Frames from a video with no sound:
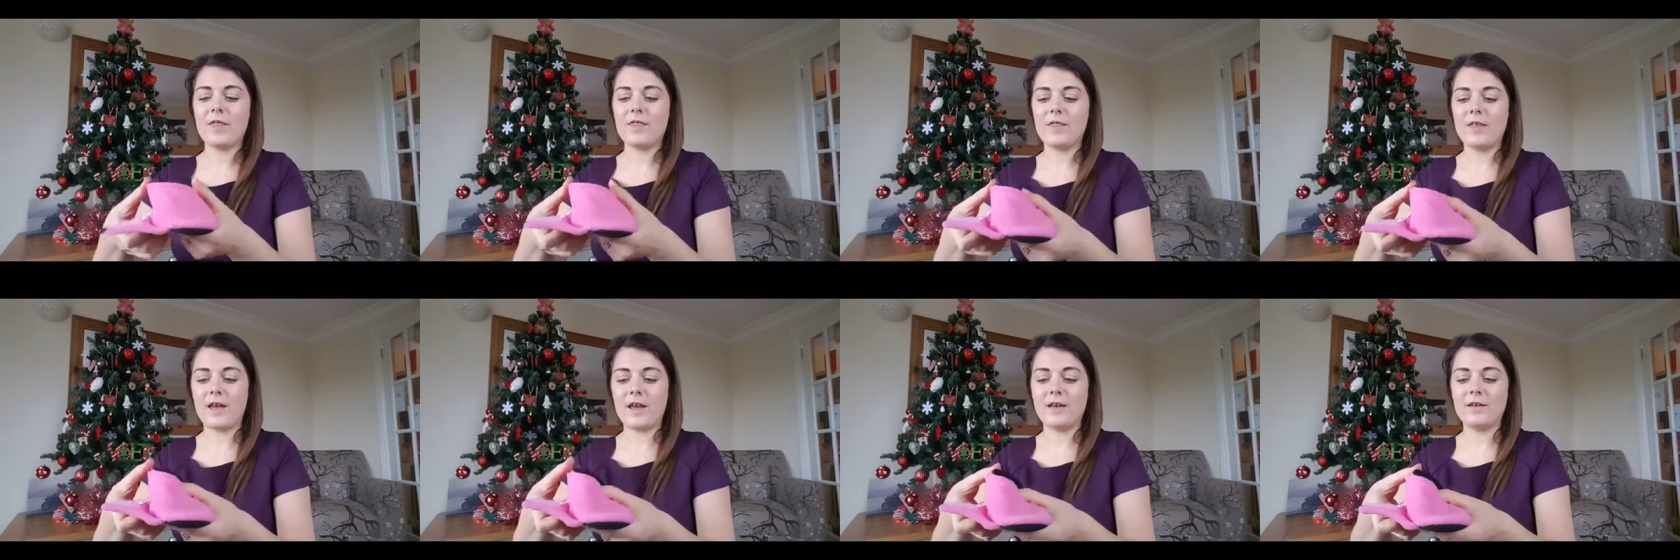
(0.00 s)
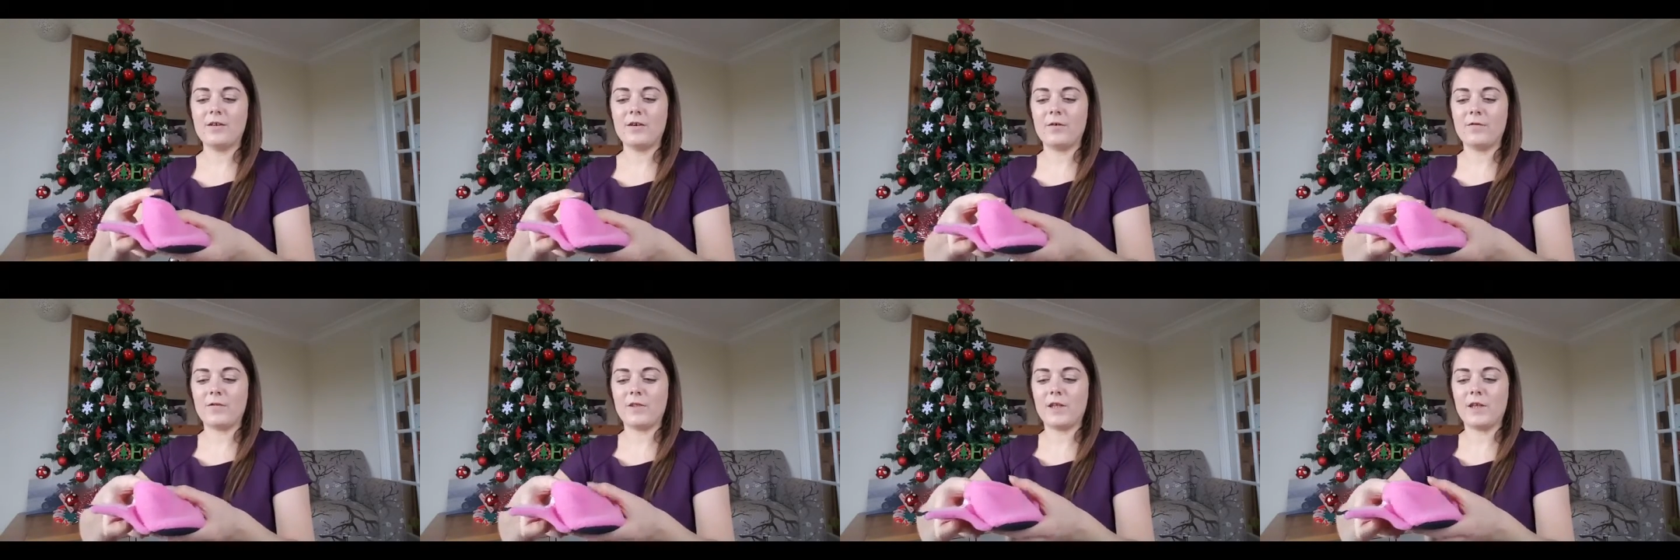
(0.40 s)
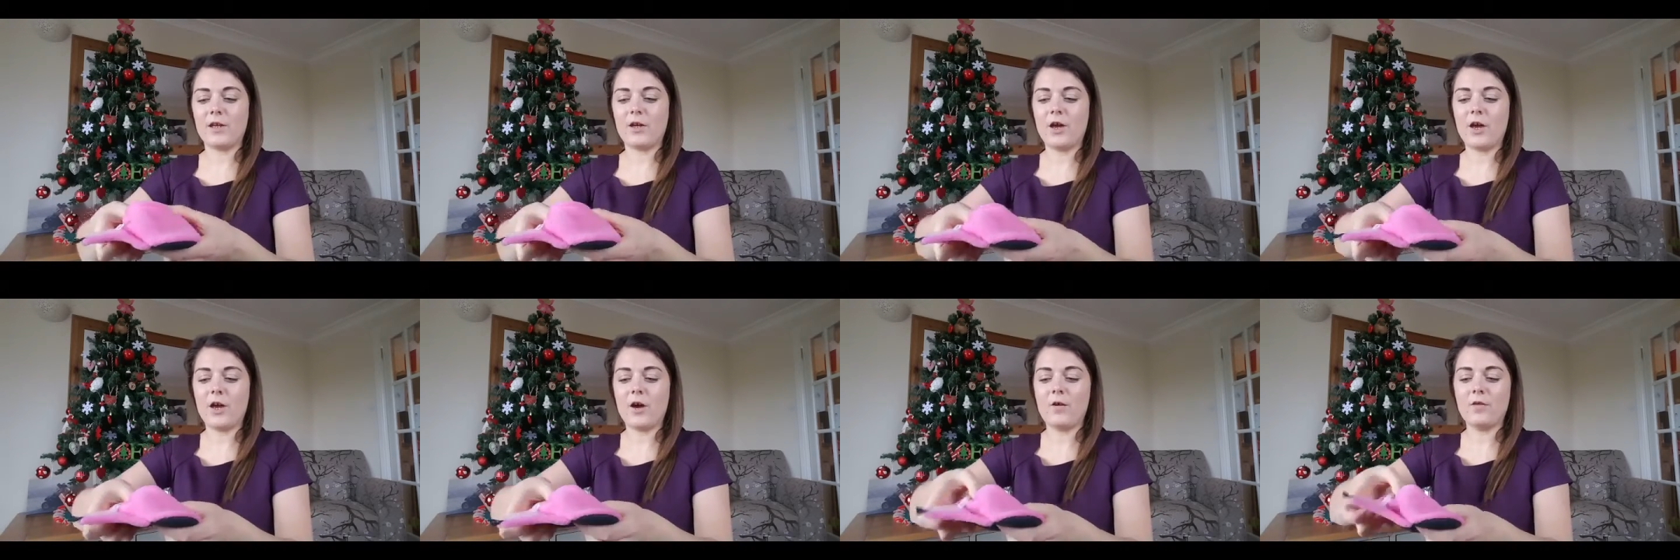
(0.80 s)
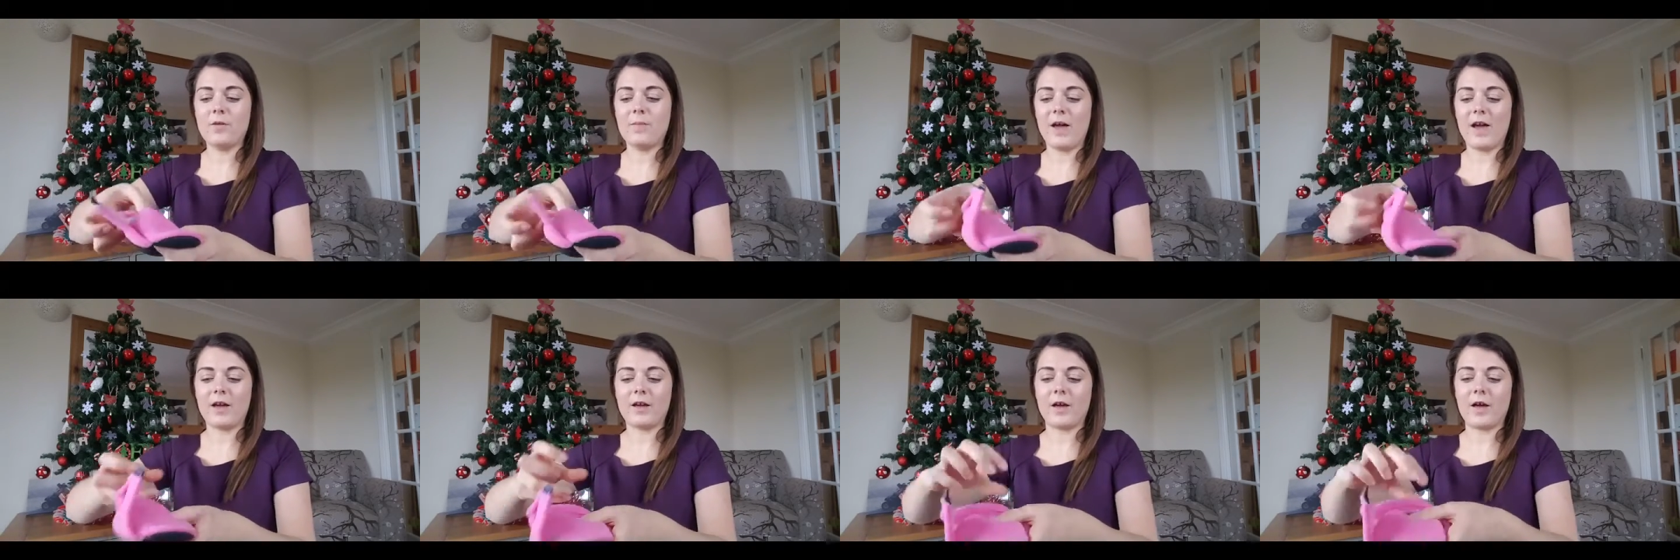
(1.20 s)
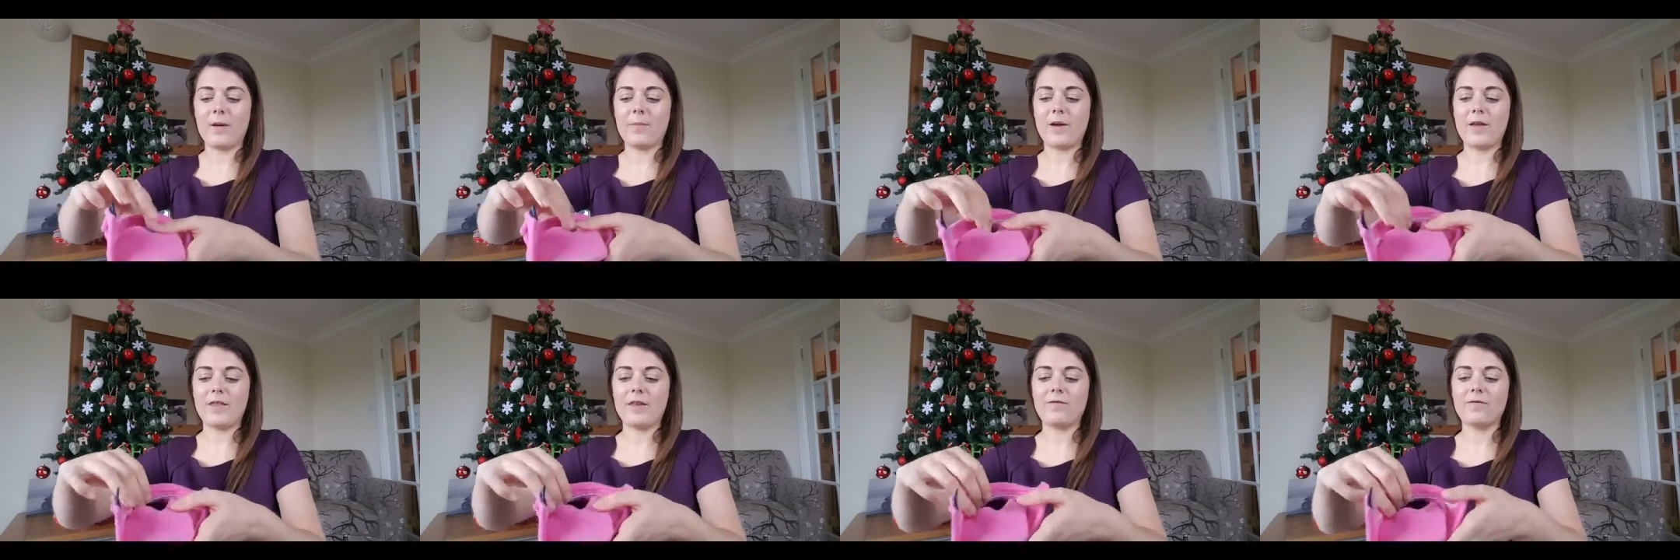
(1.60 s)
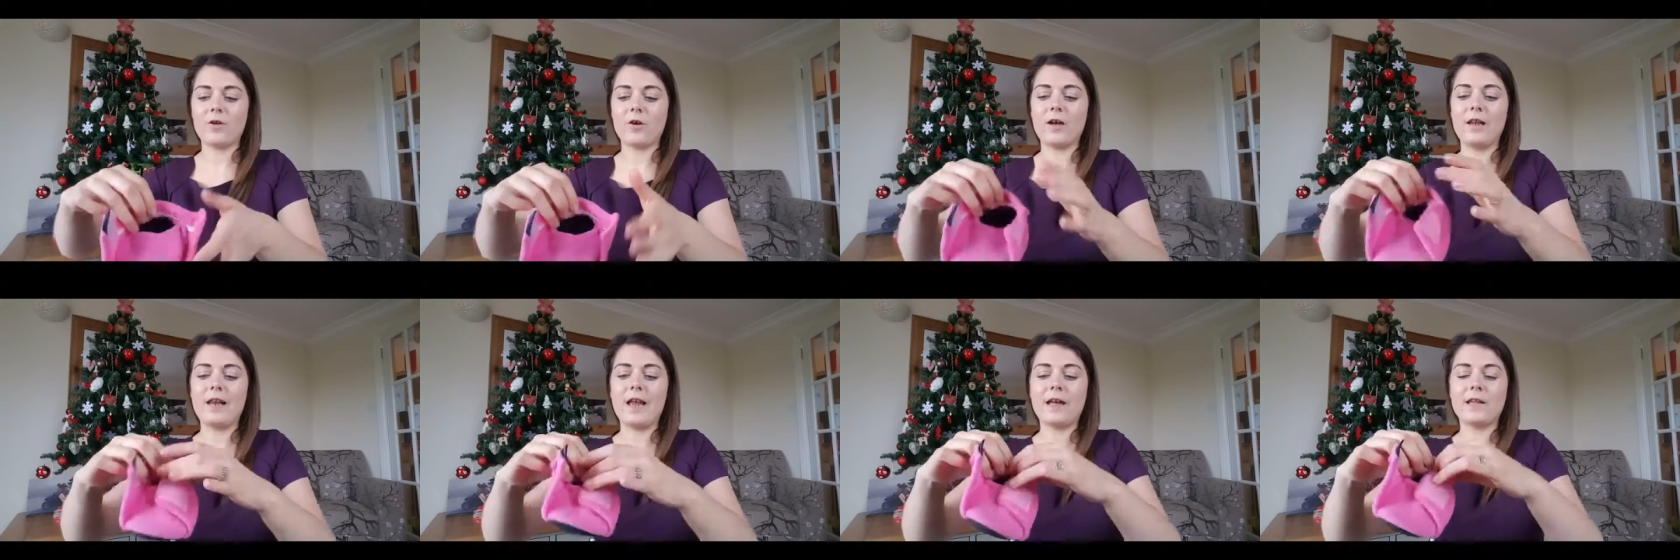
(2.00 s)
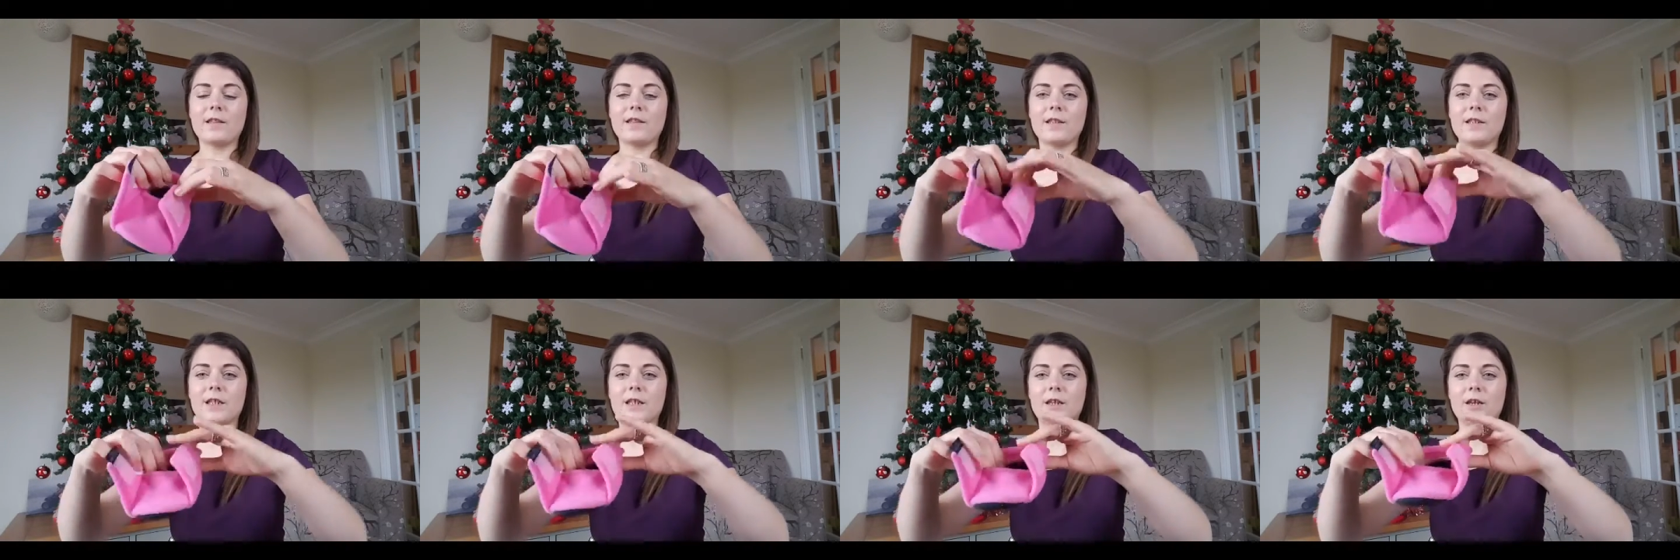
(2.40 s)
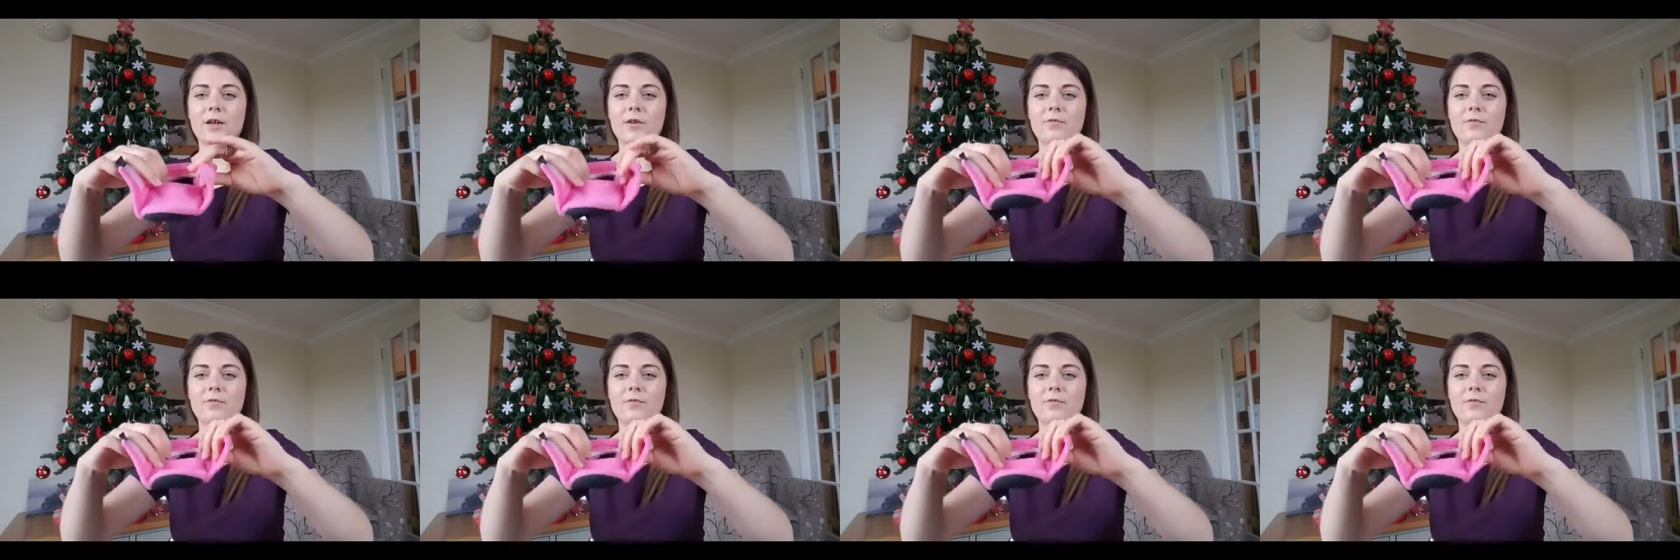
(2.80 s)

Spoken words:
then obviously curl the back up, and they've got elastic